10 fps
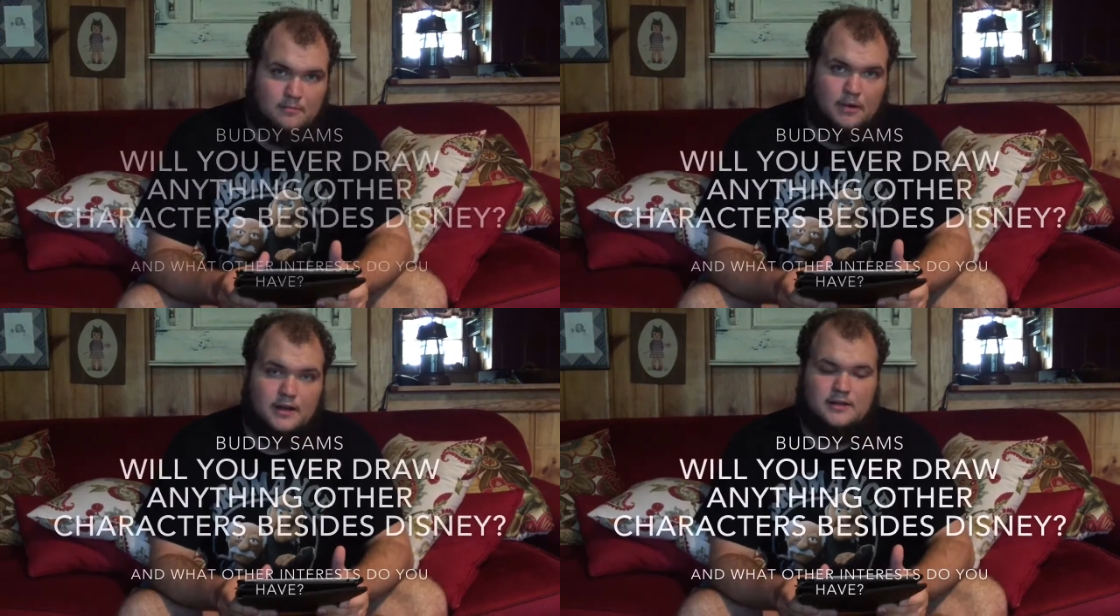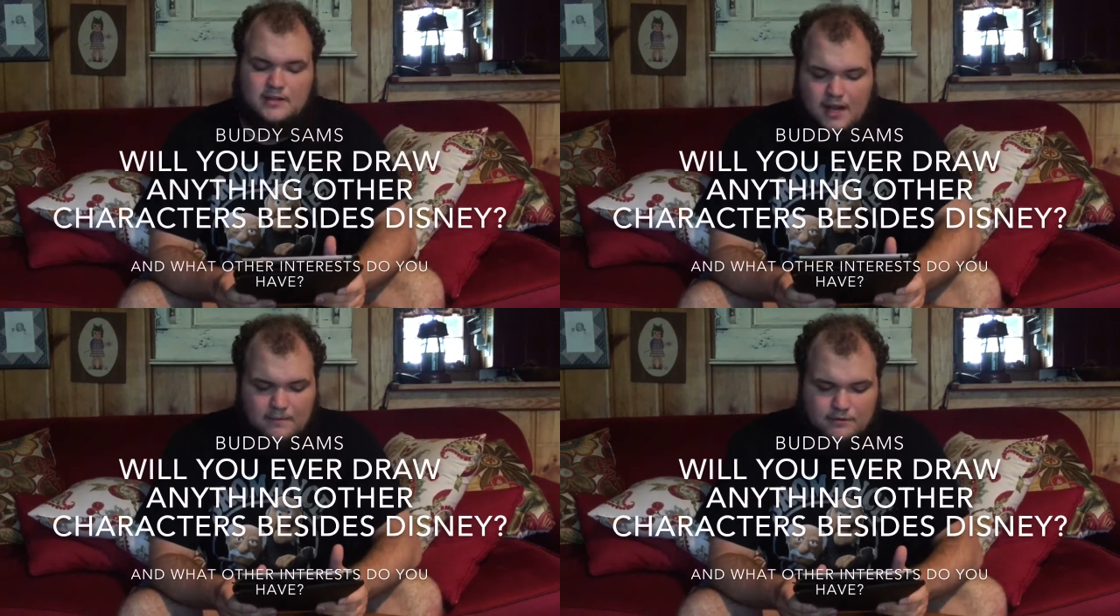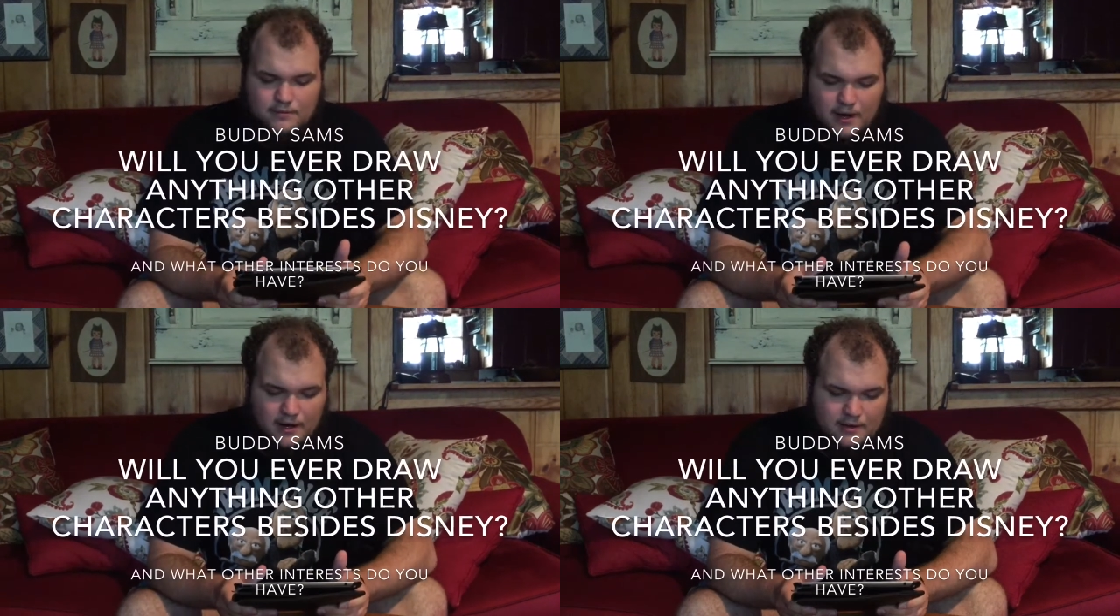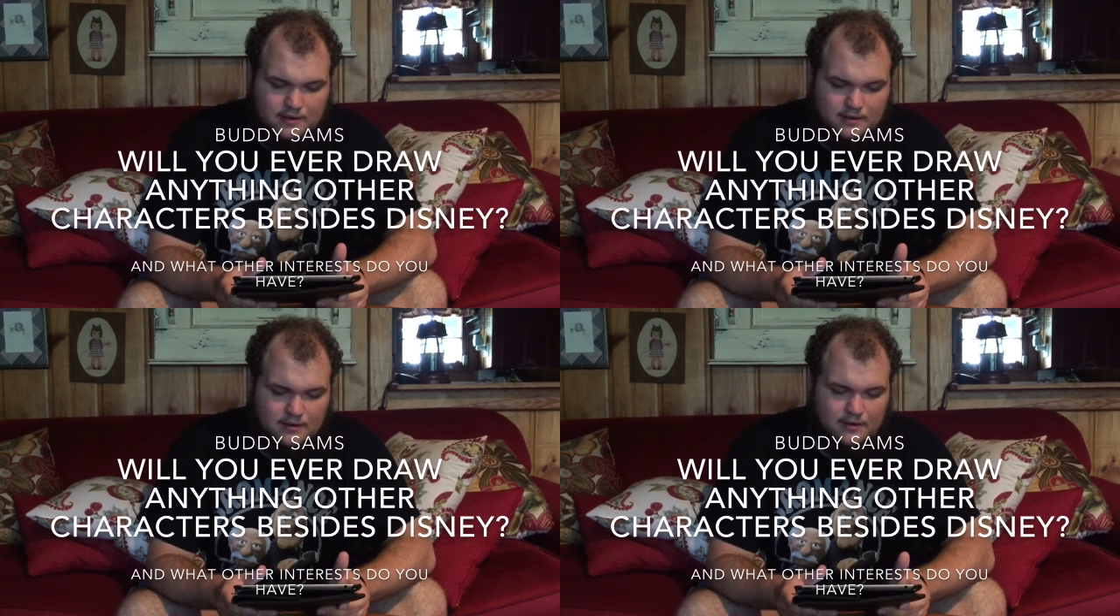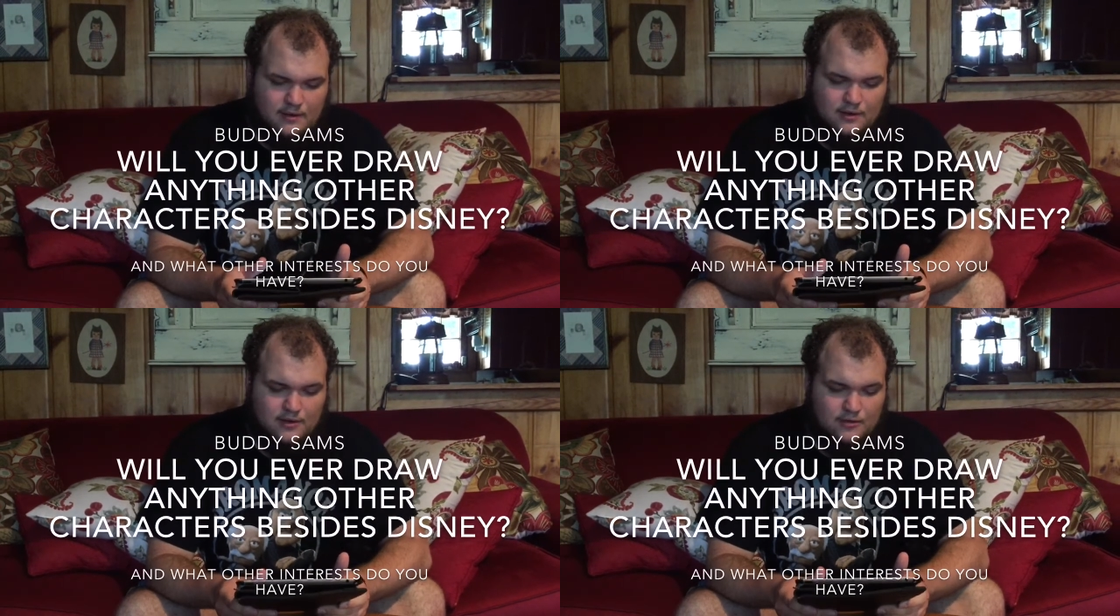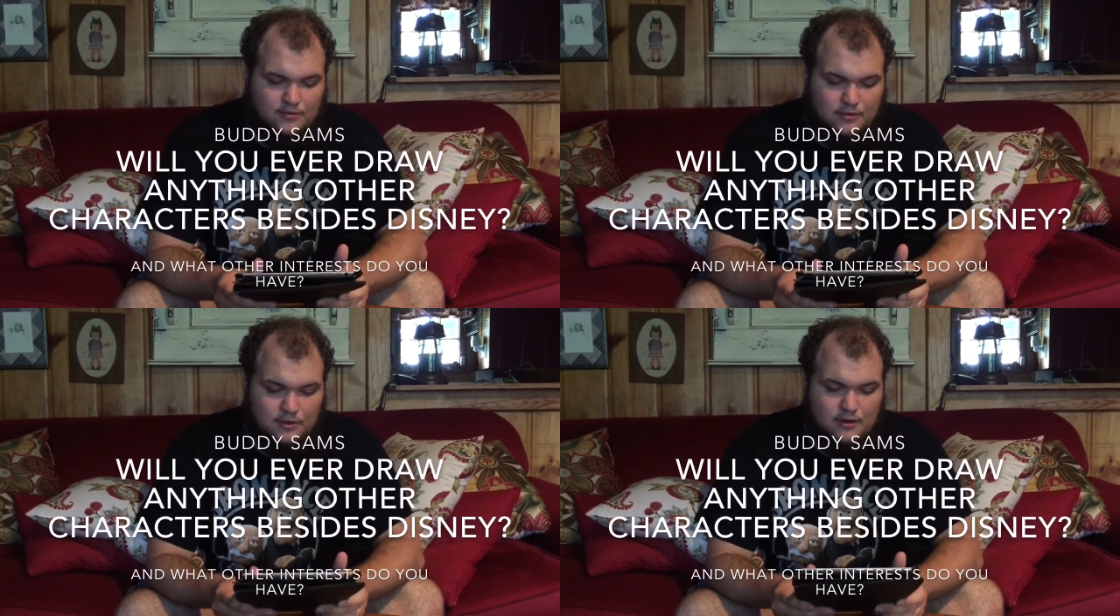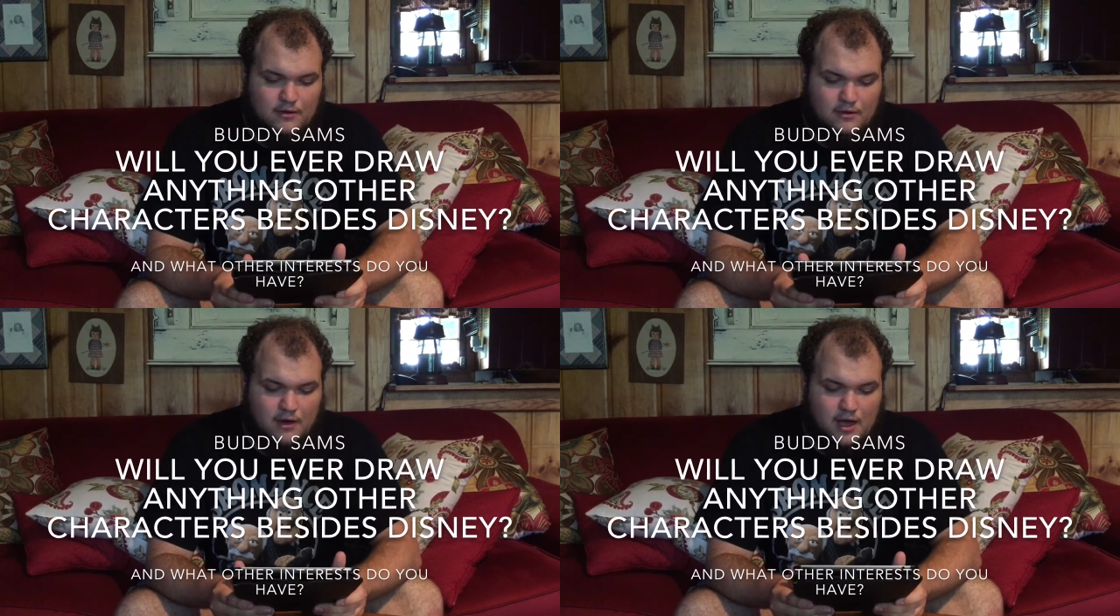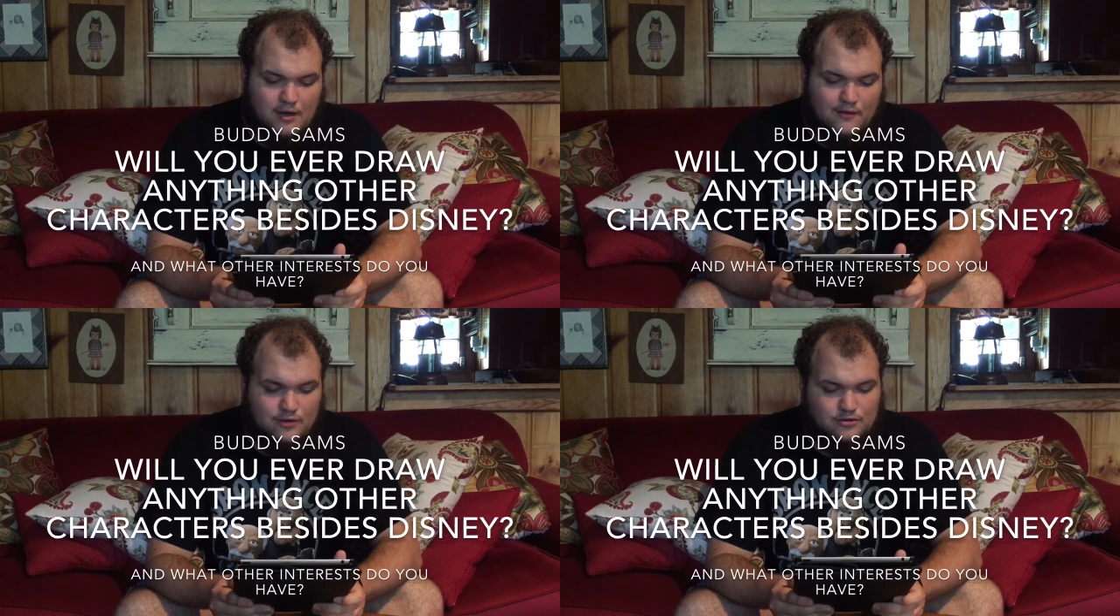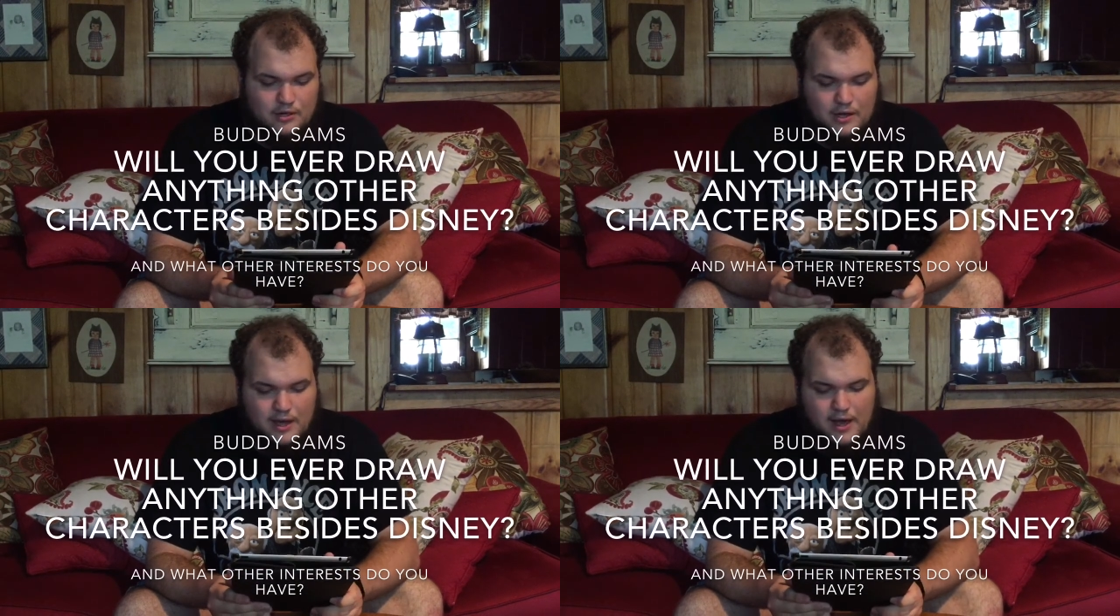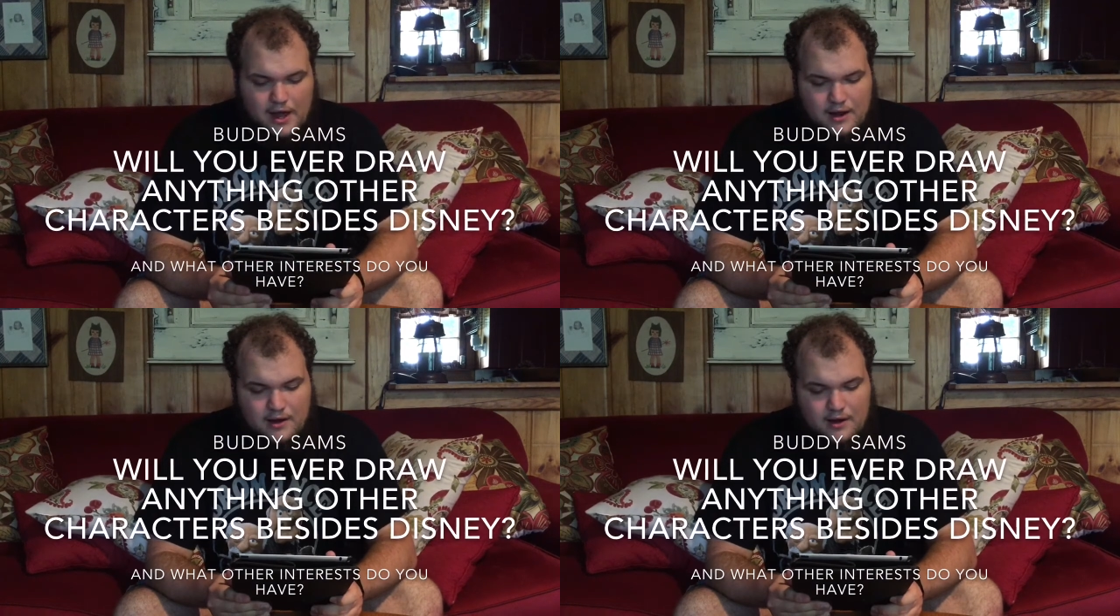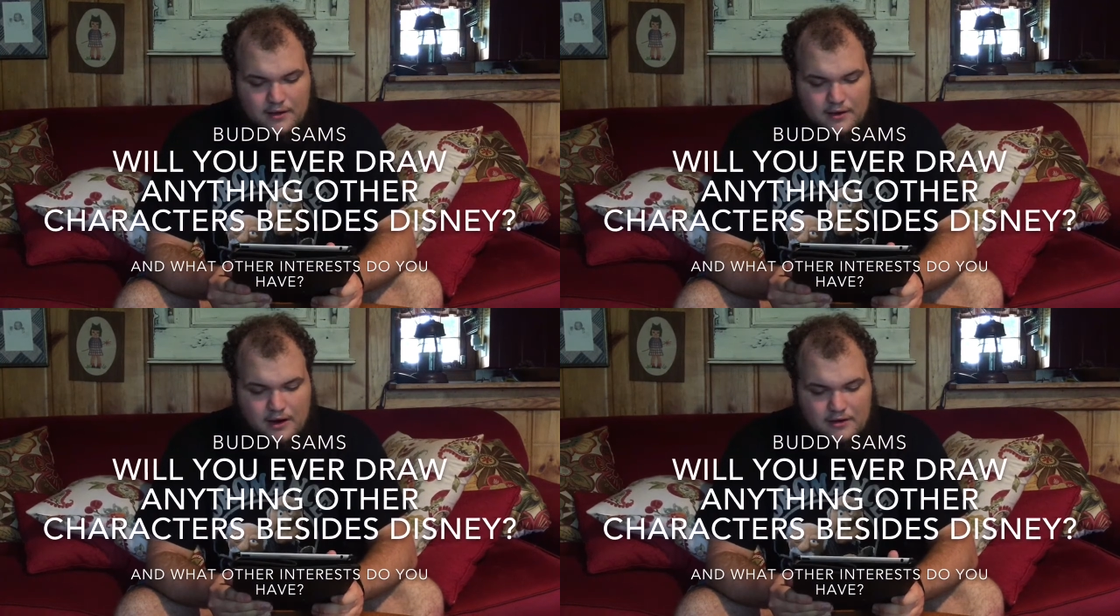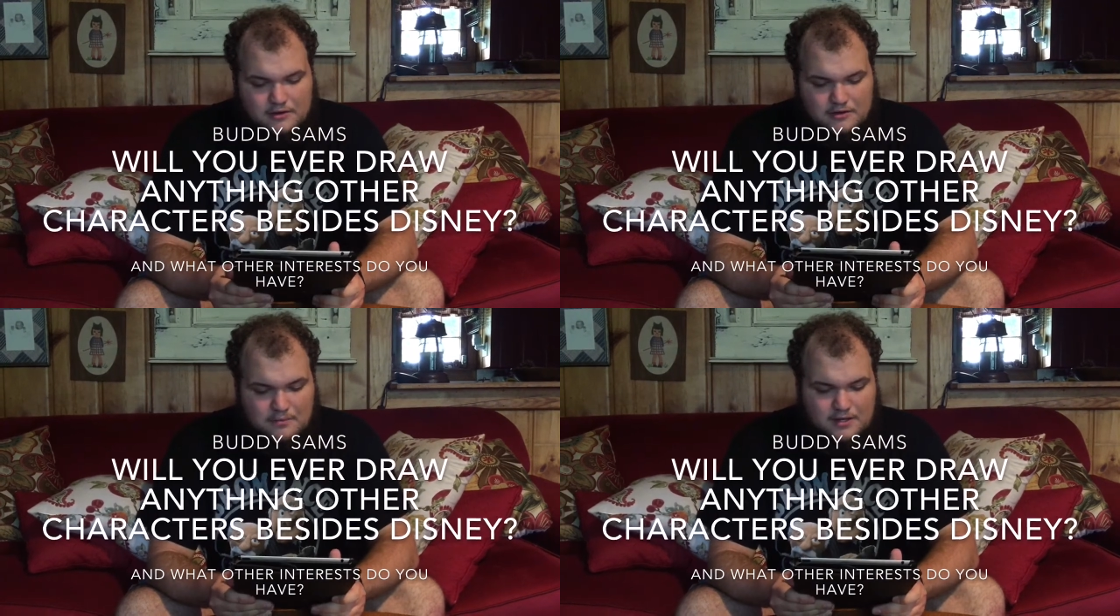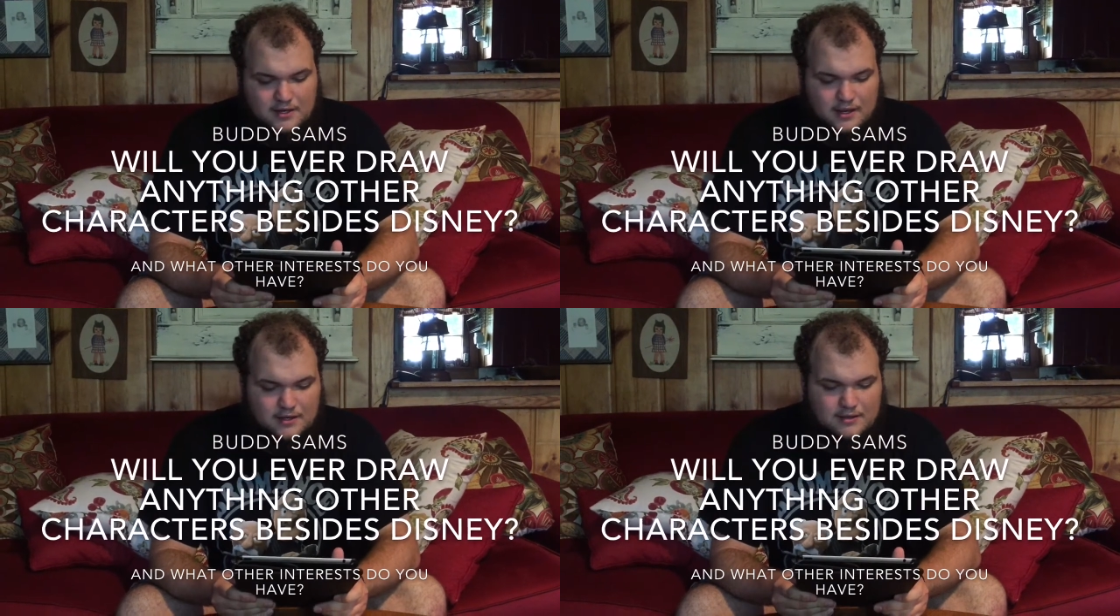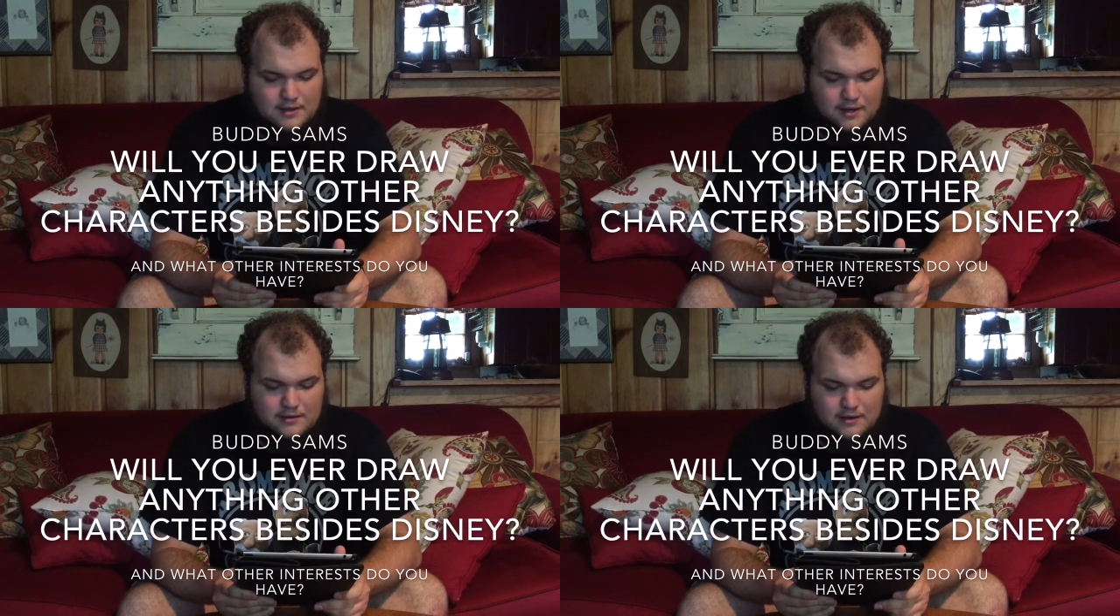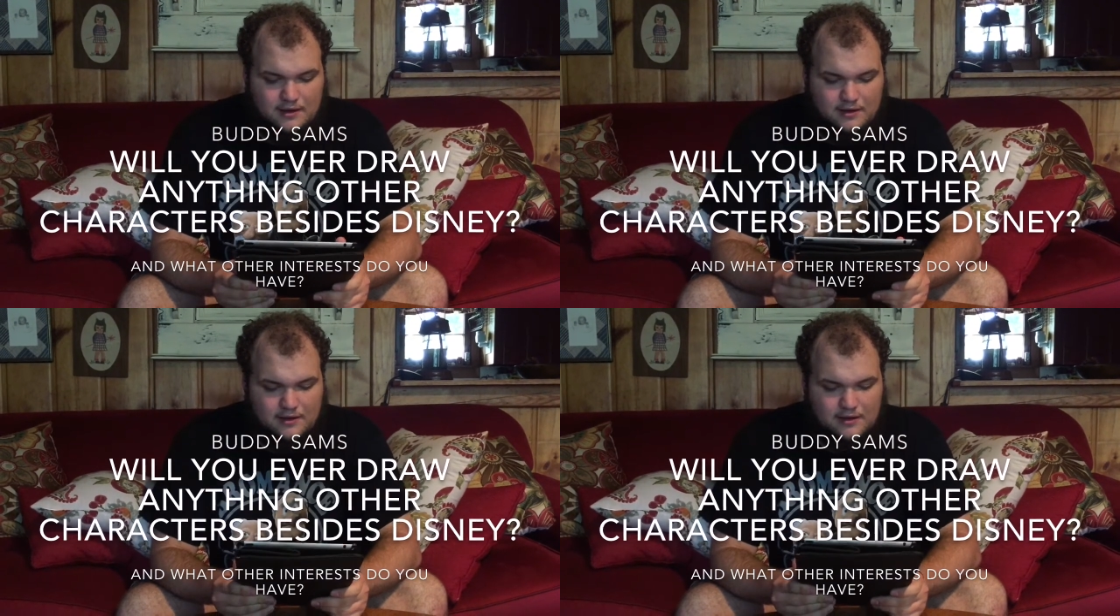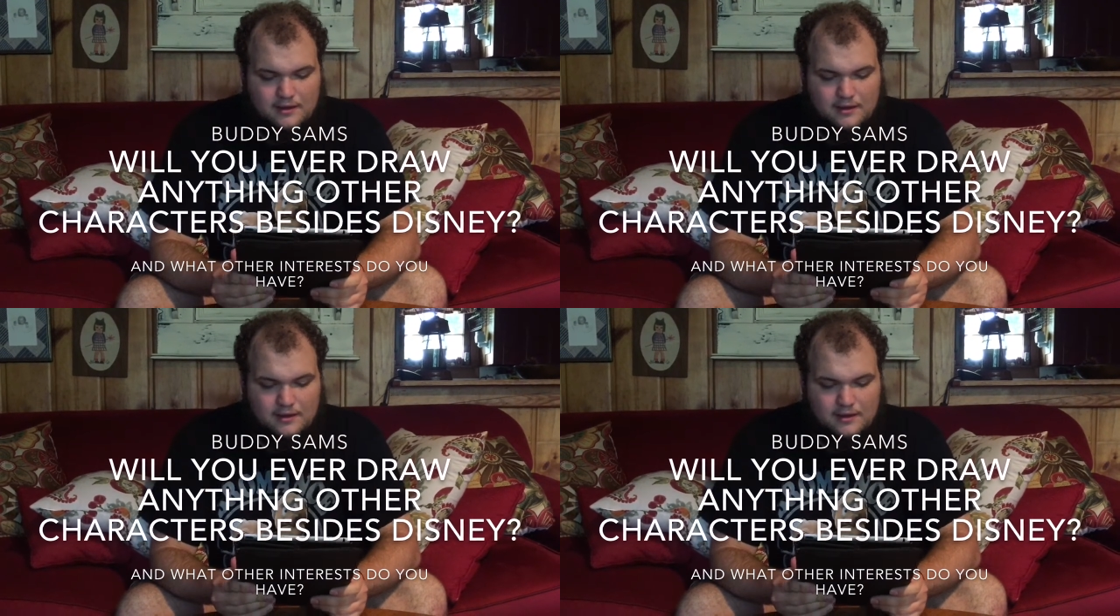Buddy Sam's writes, will you ever draw any other characters besides Disney?